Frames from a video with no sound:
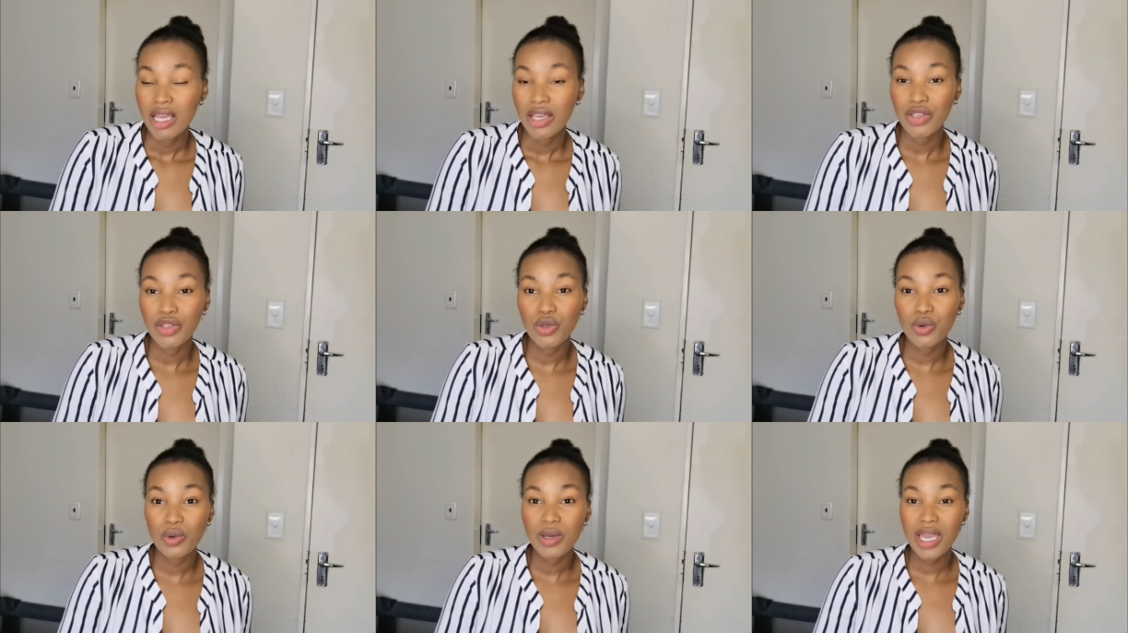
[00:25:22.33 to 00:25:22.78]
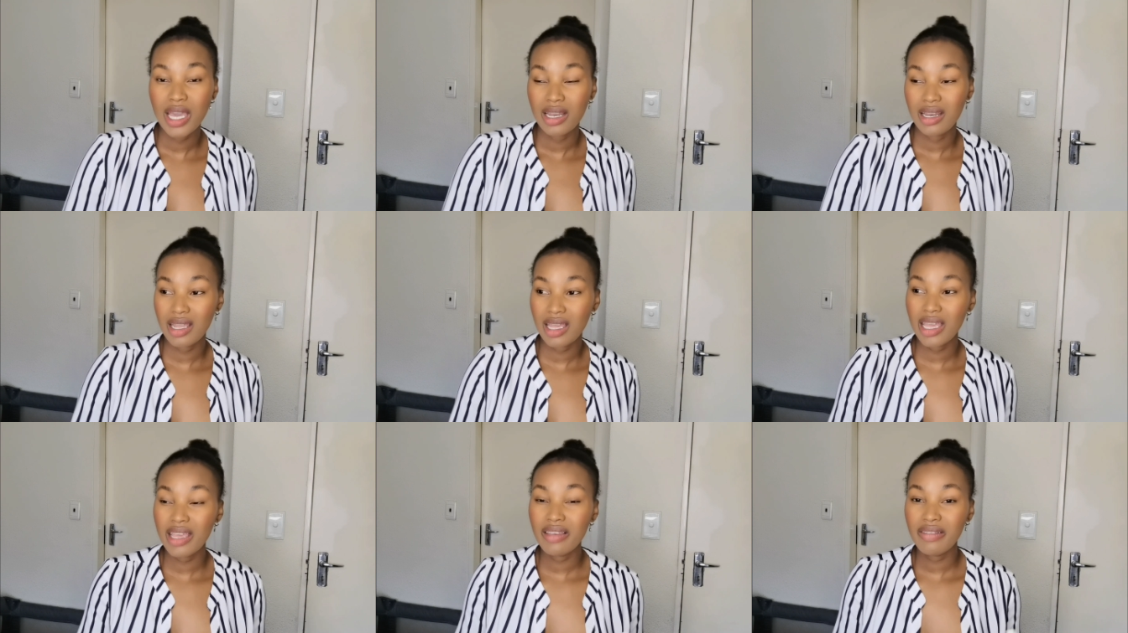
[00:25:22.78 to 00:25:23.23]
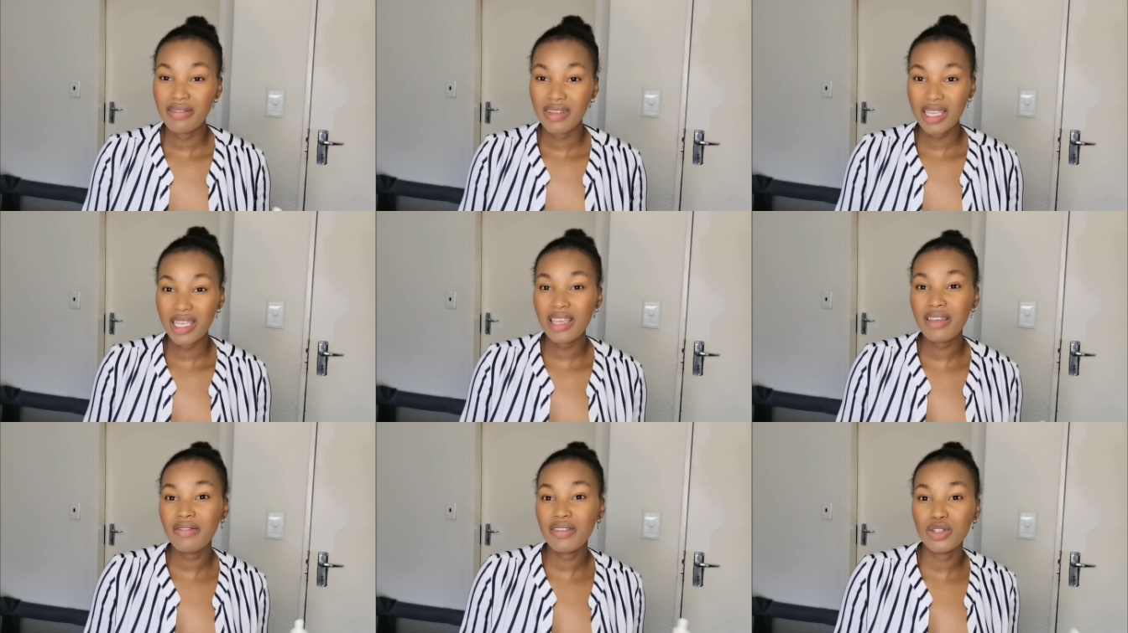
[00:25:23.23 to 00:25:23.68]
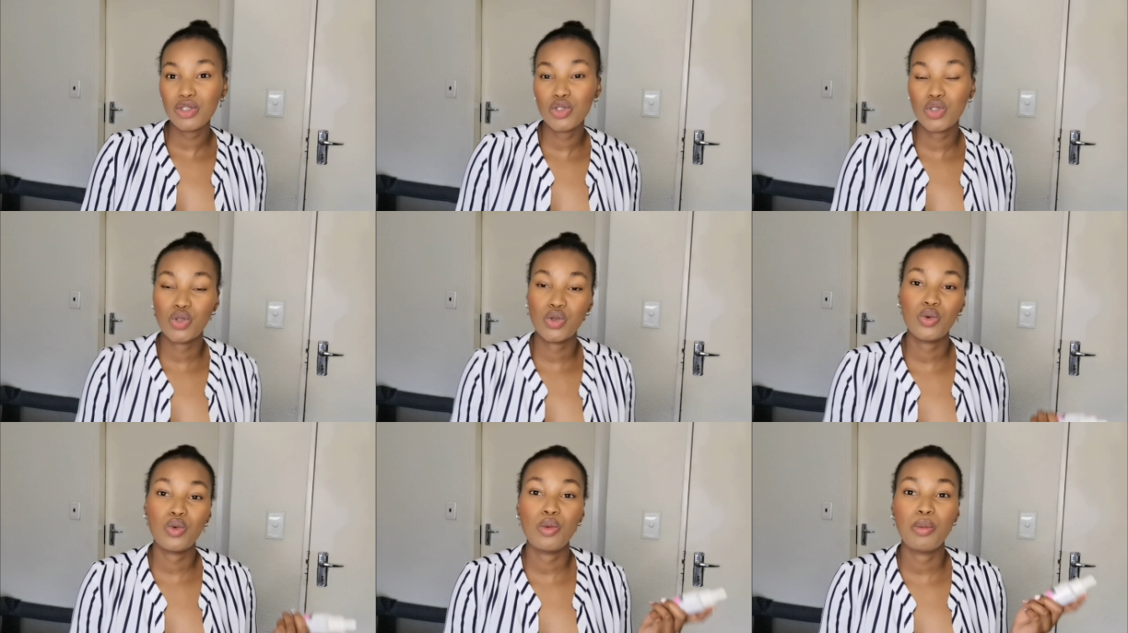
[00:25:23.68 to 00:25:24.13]
You can e even
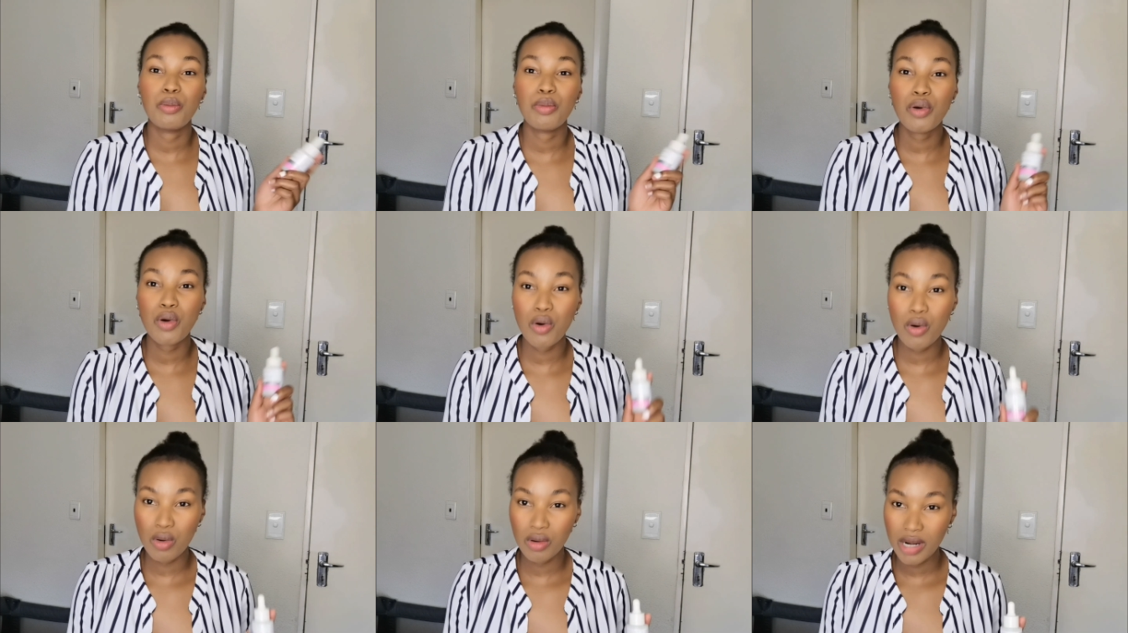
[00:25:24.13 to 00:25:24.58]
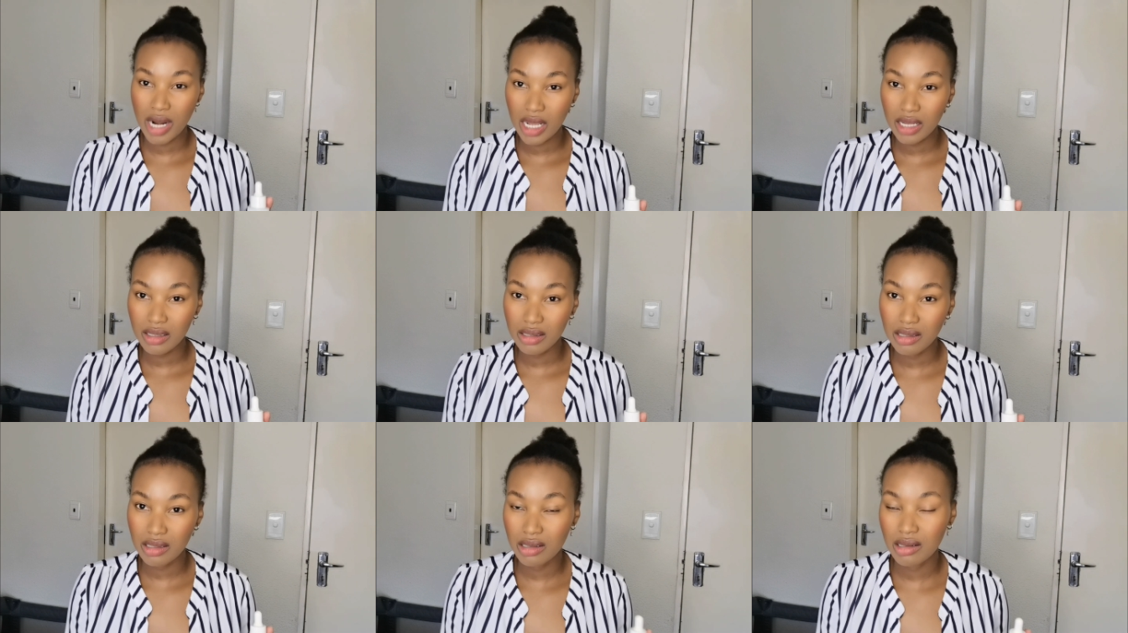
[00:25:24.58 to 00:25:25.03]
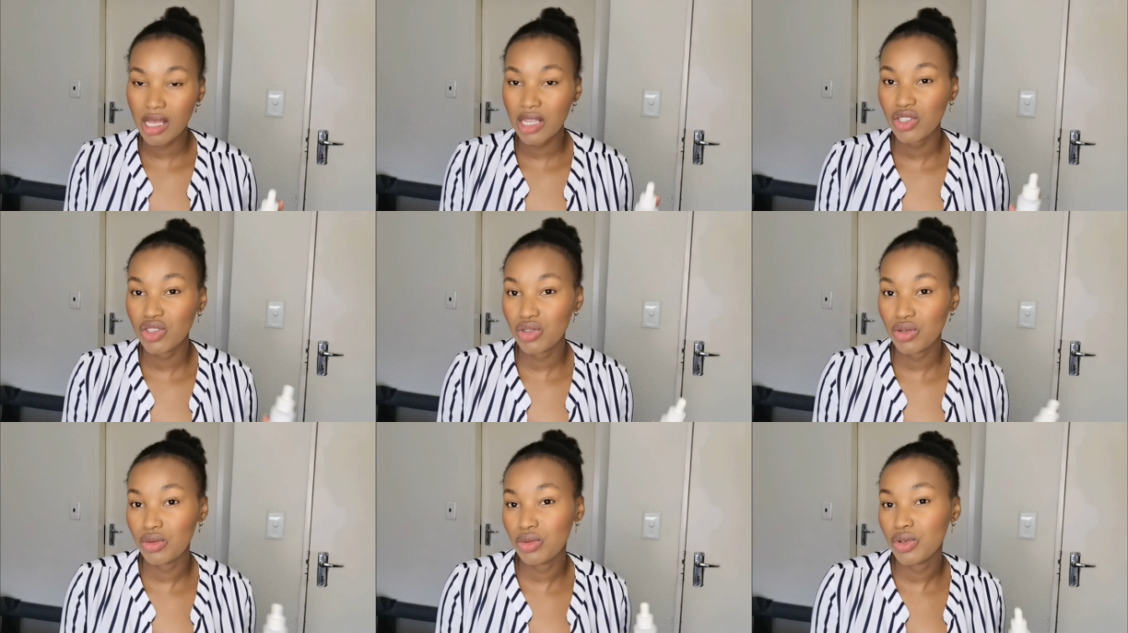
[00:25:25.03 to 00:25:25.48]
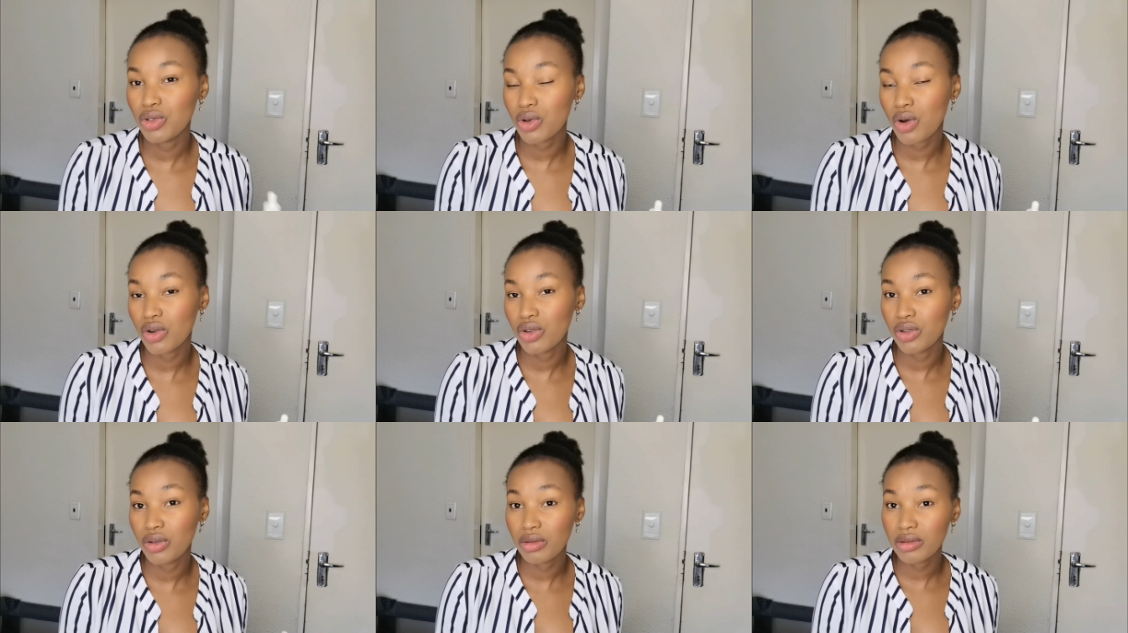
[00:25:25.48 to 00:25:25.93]
to products that you use
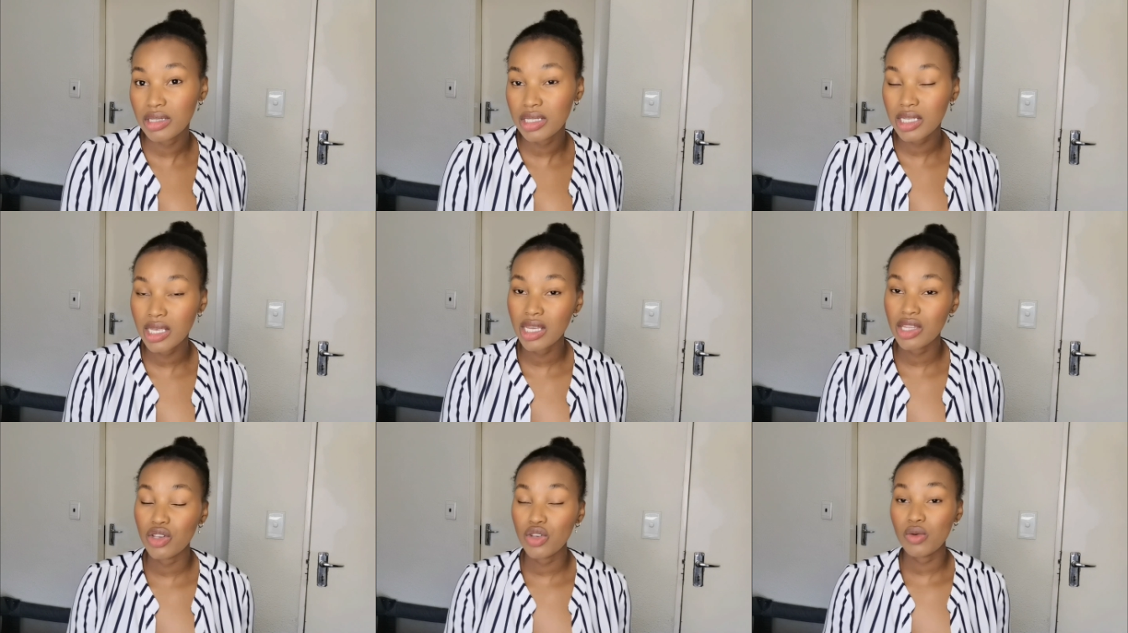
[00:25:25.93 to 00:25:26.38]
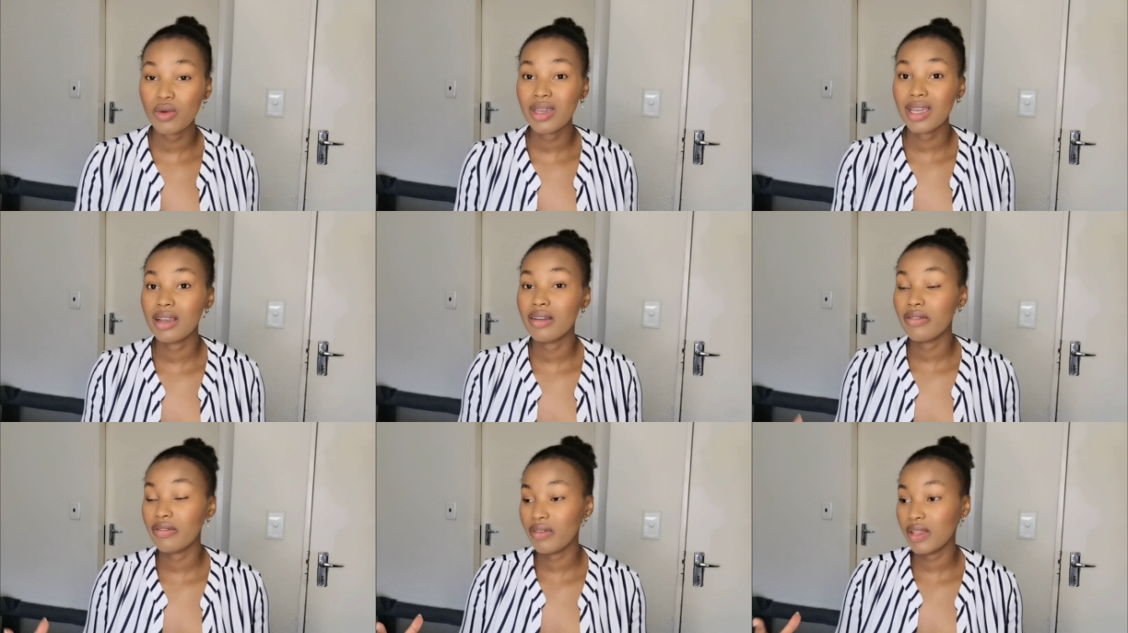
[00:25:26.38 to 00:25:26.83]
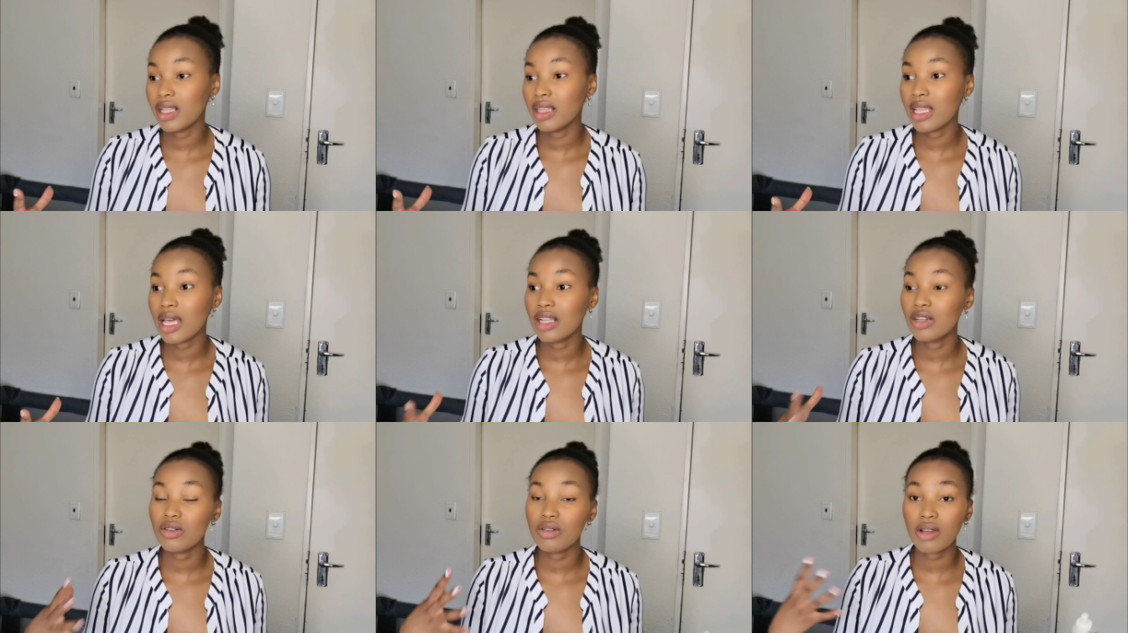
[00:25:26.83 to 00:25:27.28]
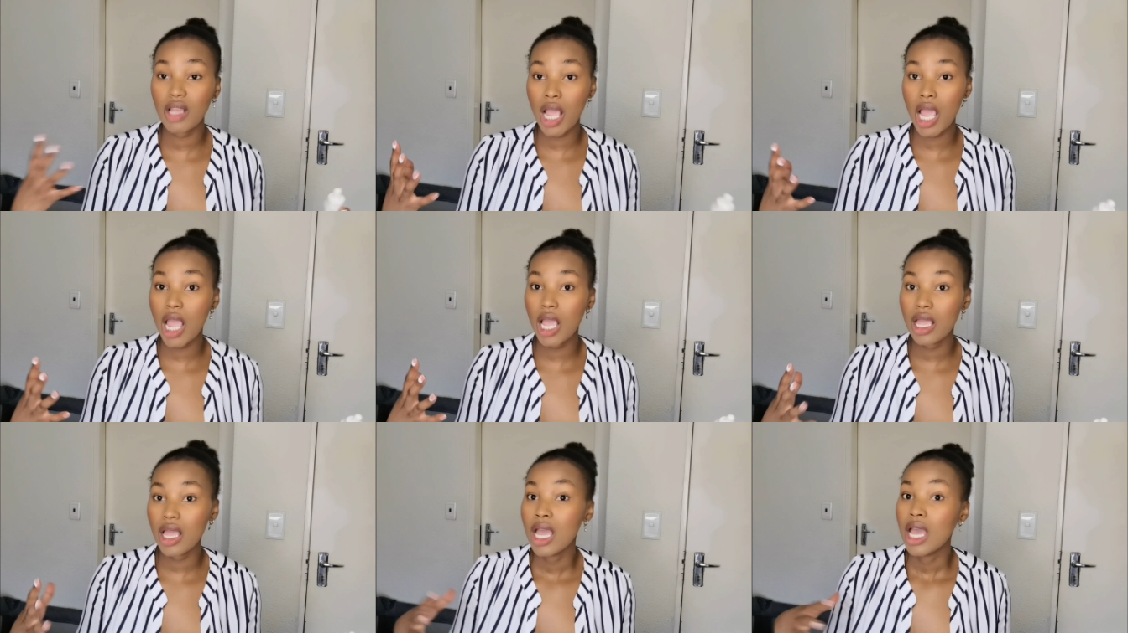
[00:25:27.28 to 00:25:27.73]
on your skin, you can feel that,
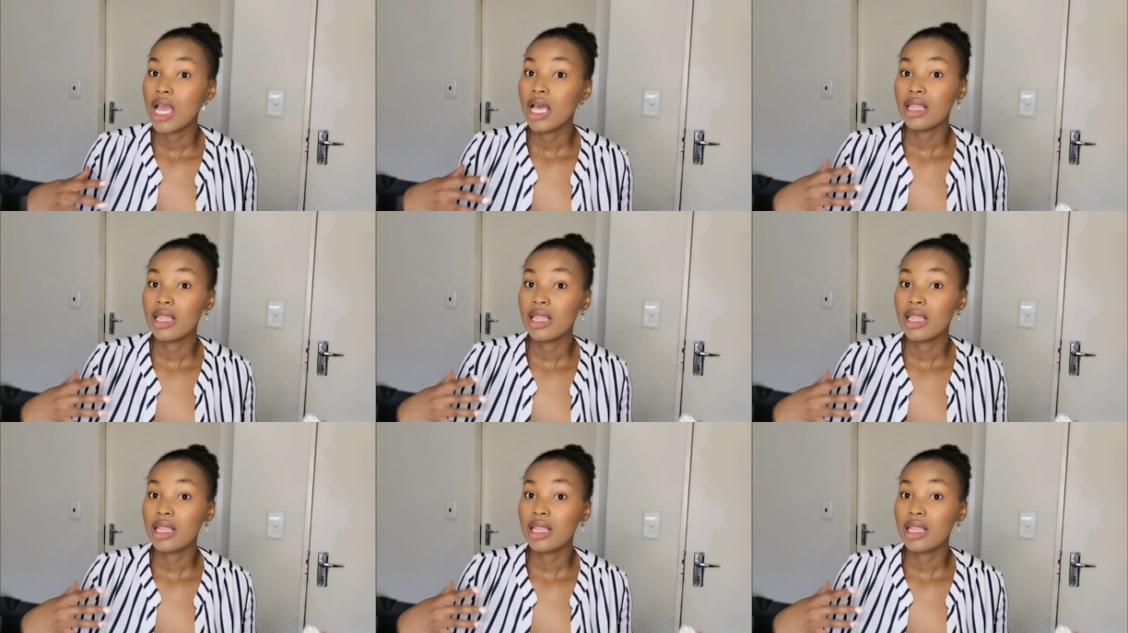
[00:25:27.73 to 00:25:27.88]
okay,